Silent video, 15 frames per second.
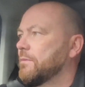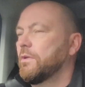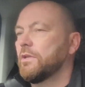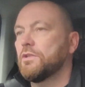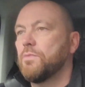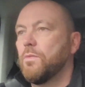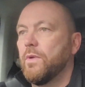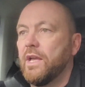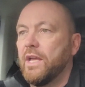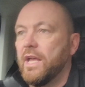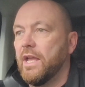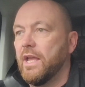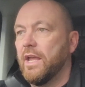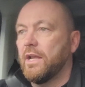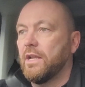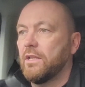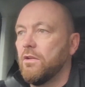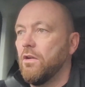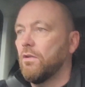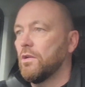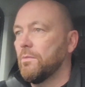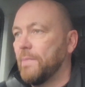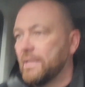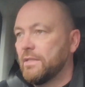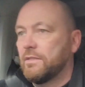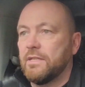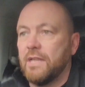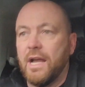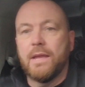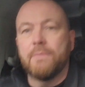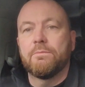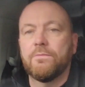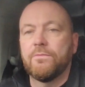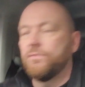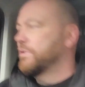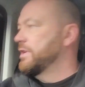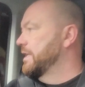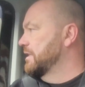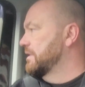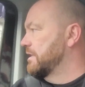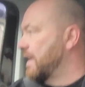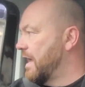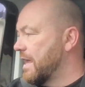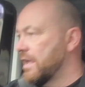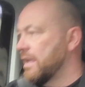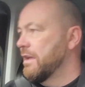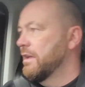which we're not got a bad time for an ETA.